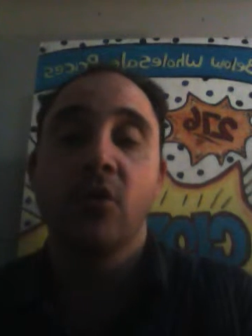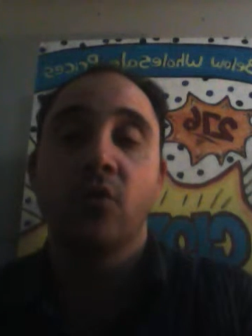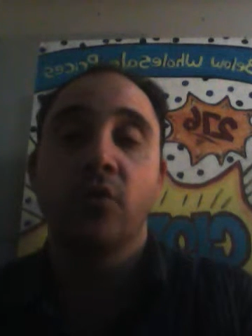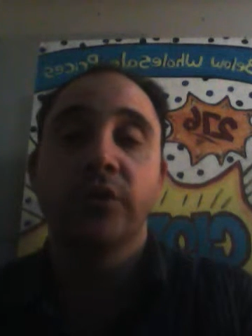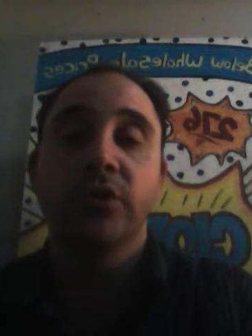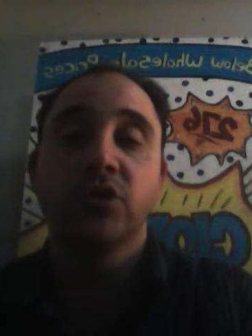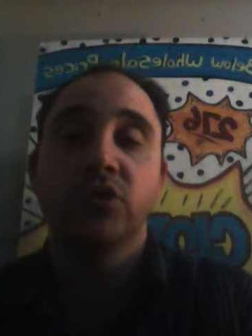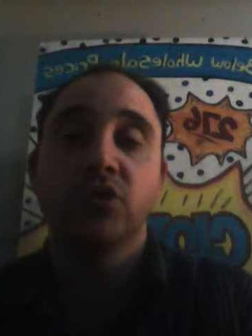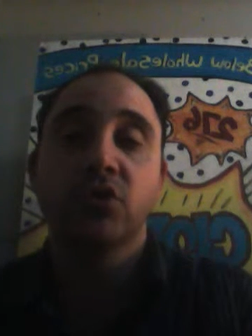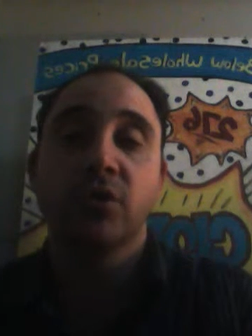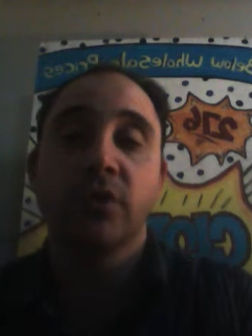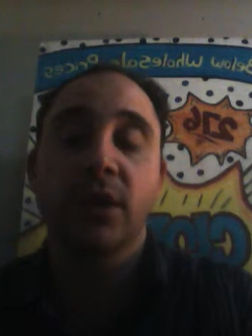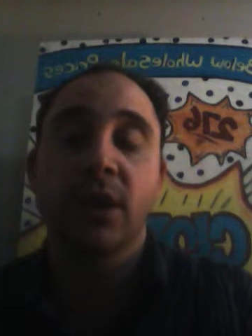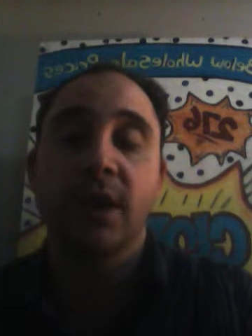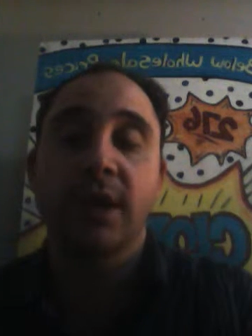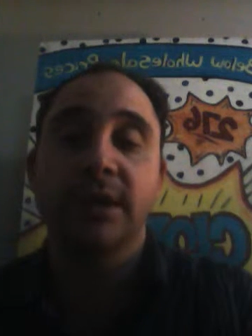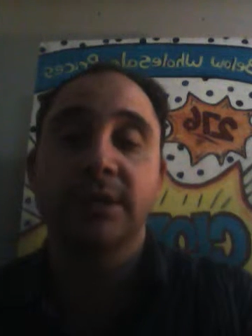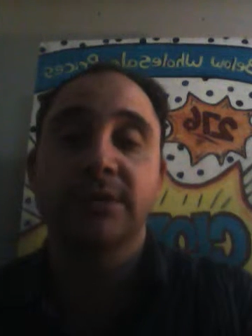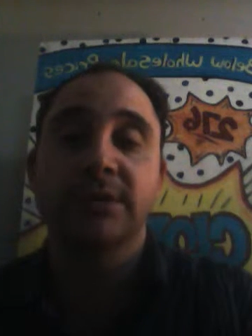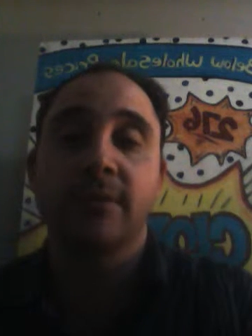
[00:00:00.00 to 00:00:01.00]
where you show the
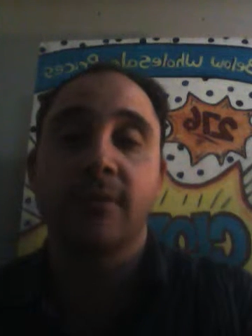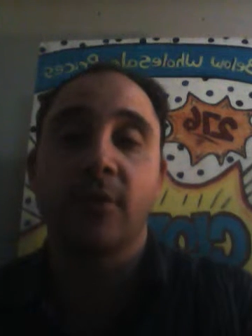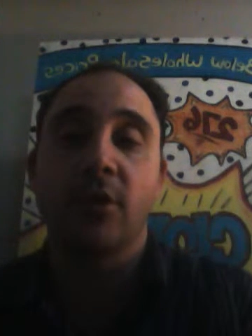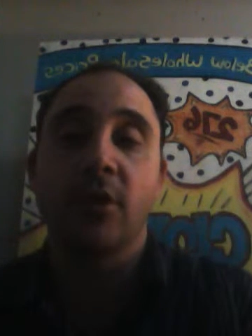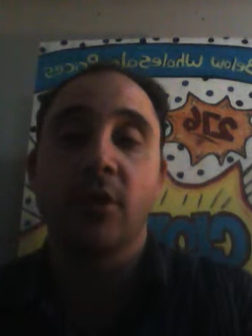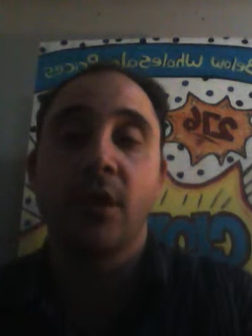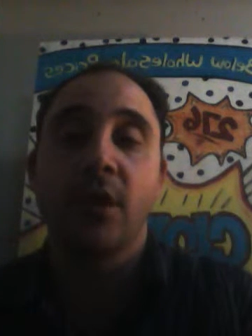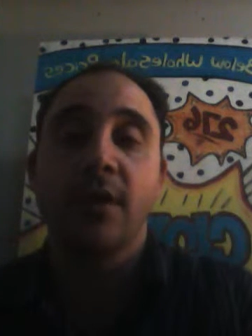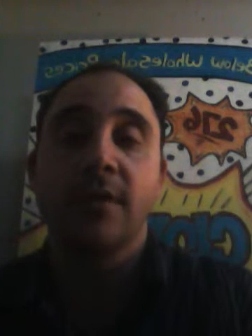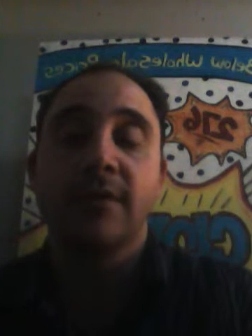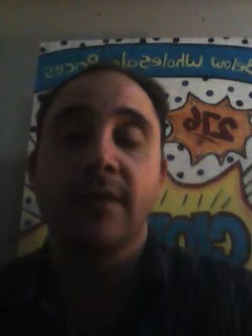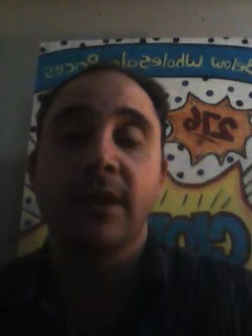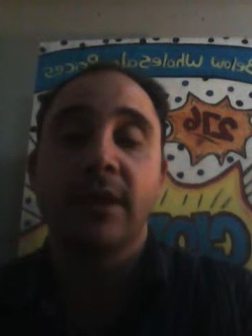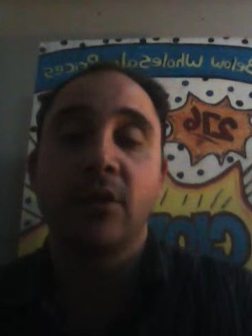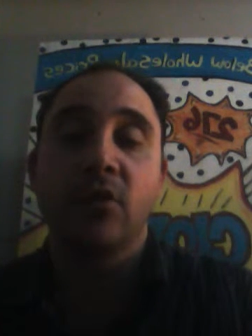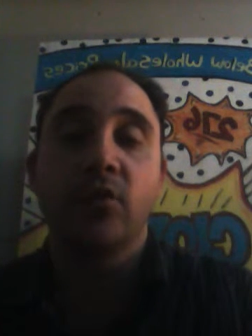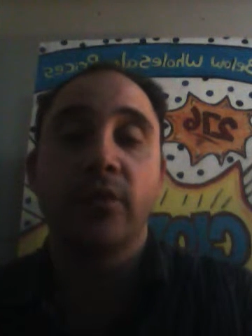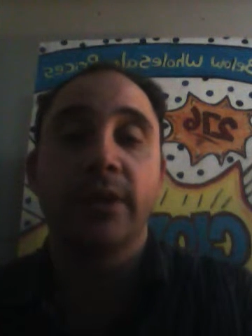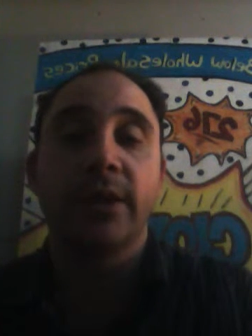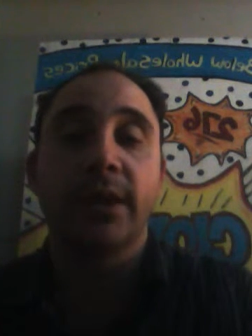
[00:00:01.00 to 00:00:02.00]
customer that
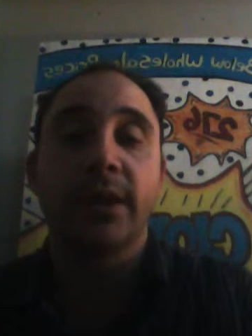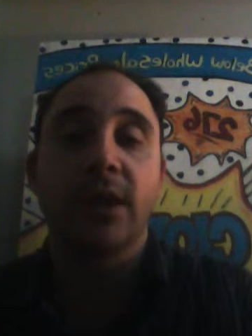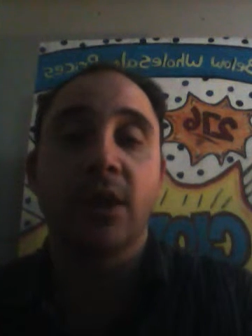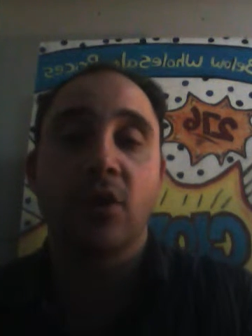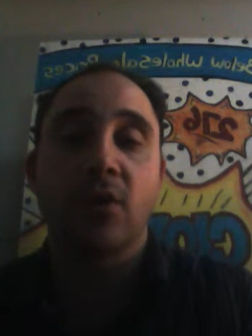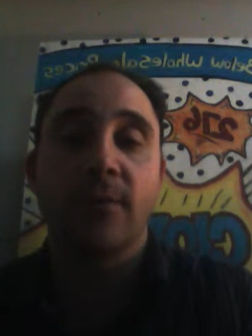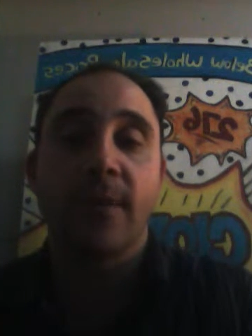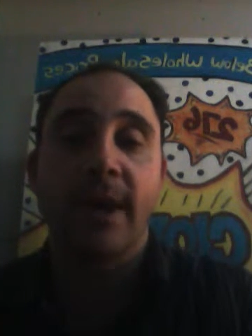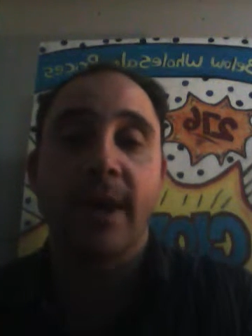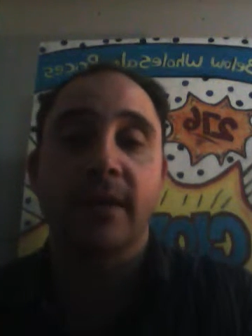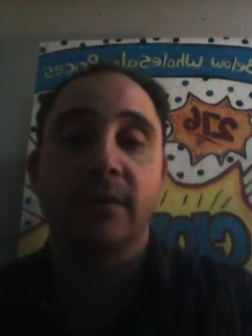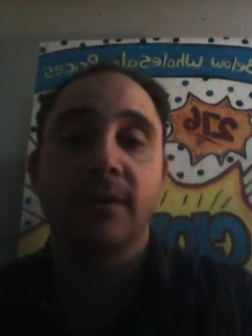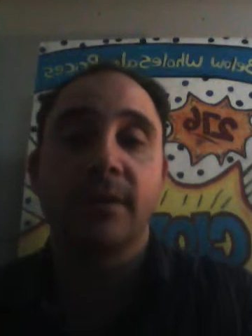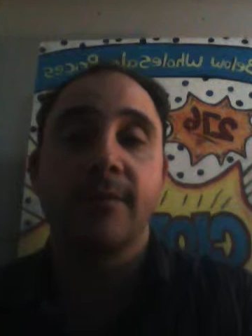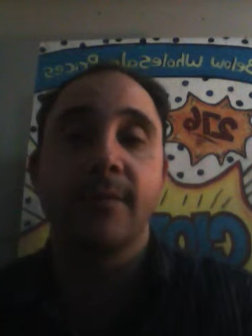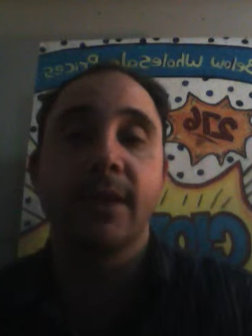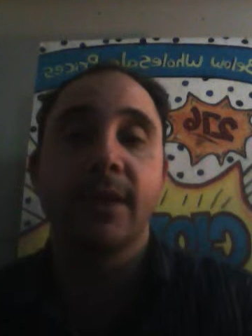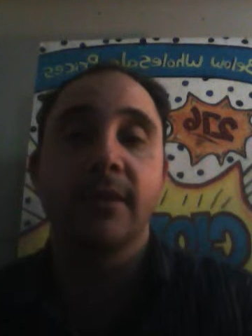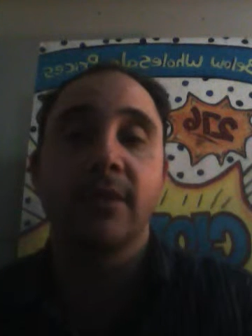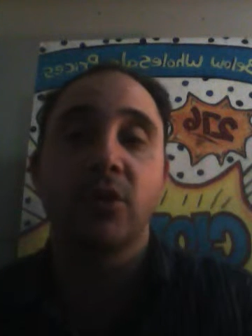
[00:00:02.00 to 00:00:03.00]
you really care about
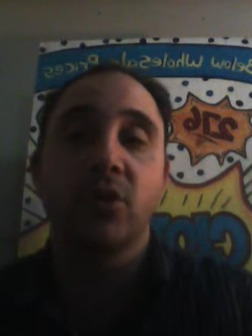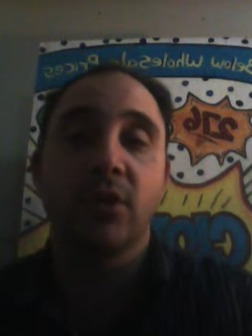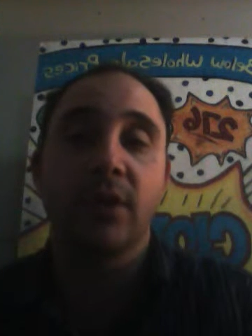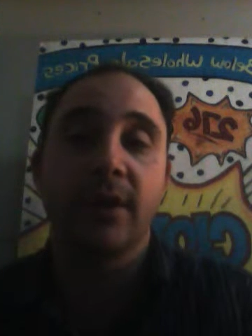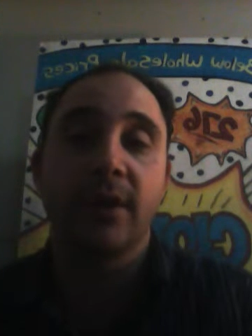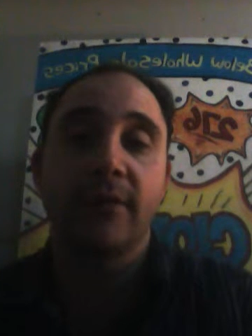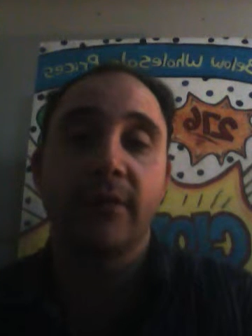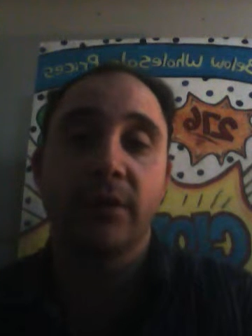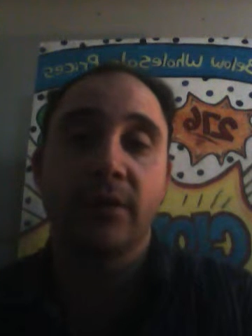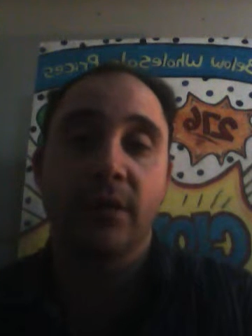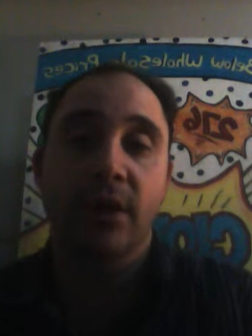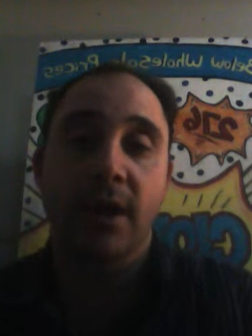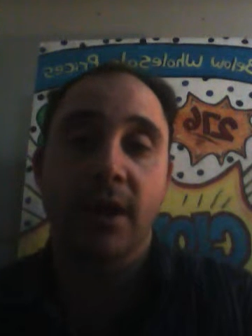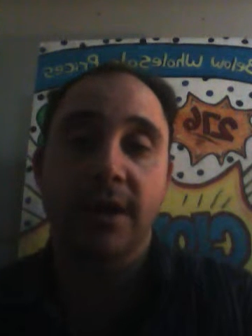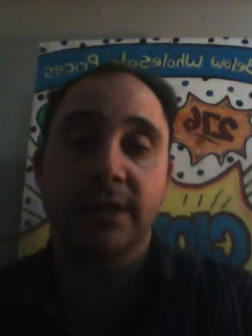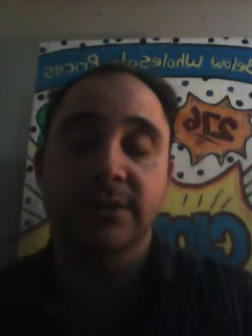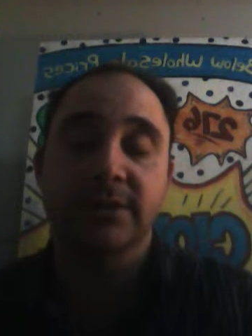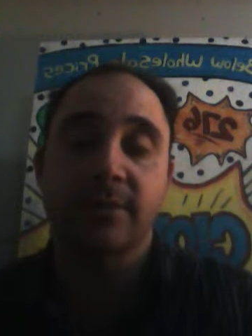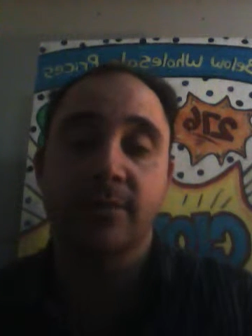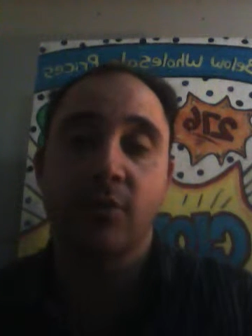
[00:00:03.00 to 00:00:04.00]
them and that you're giving the
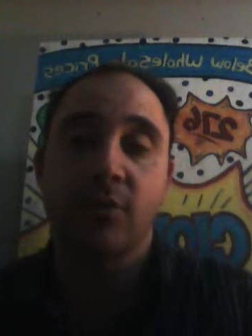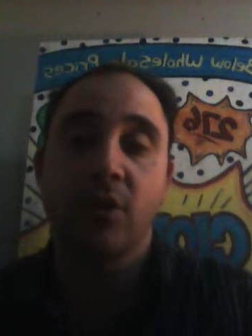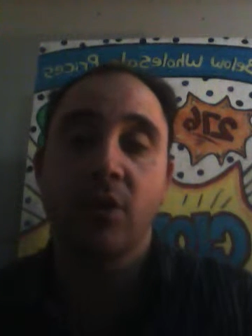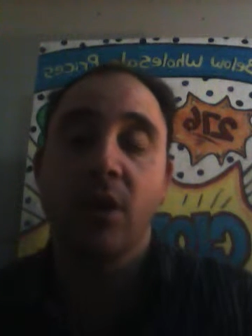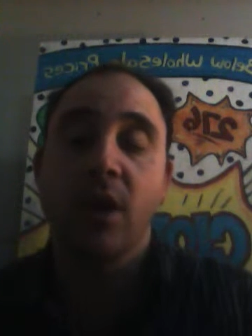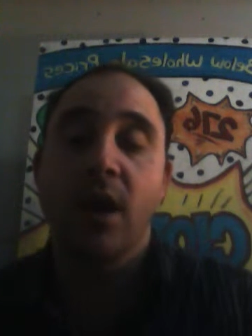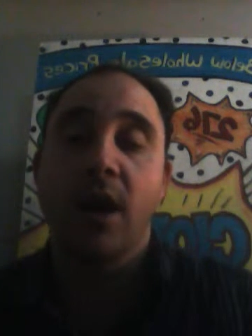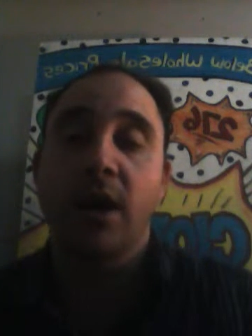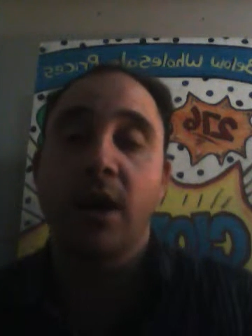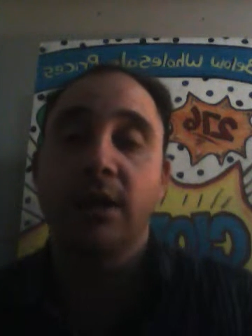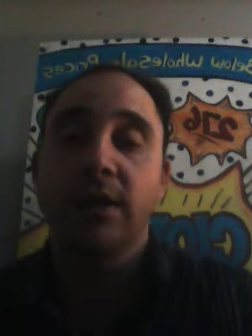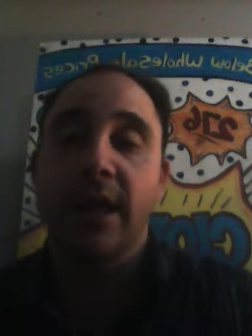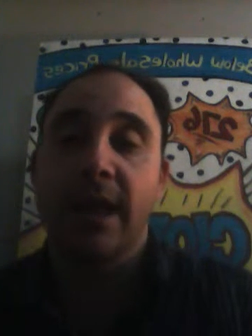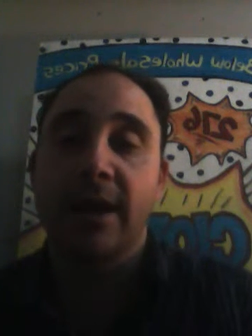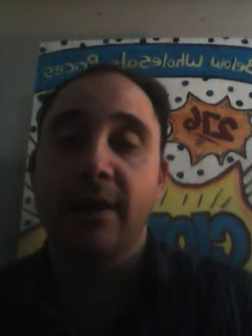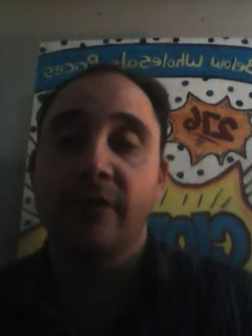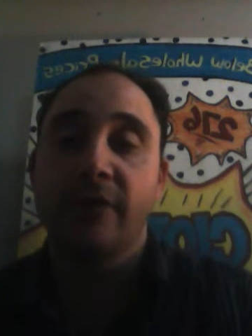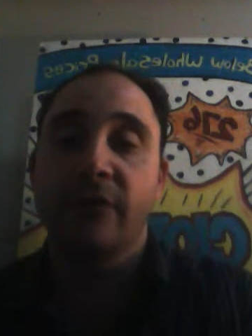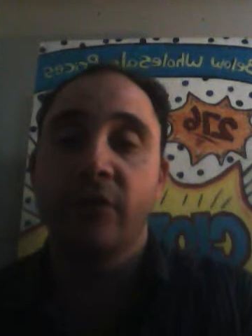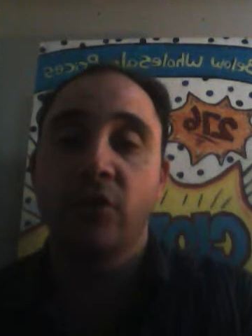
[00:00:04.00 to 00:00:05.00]
customer a
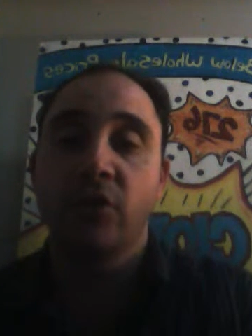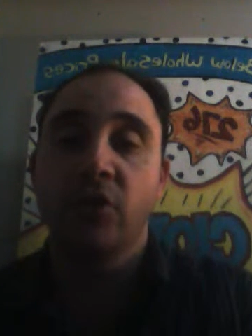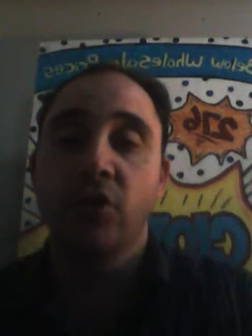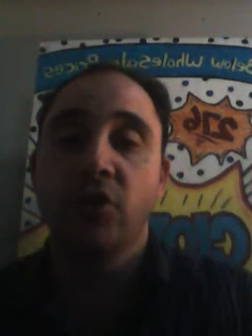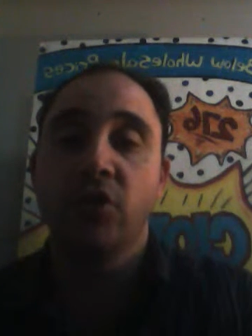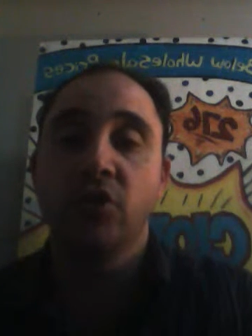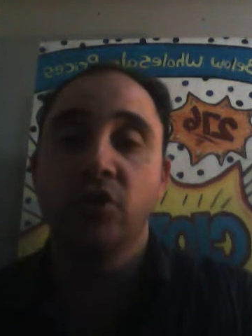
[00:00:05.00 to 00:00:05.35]
lot of good,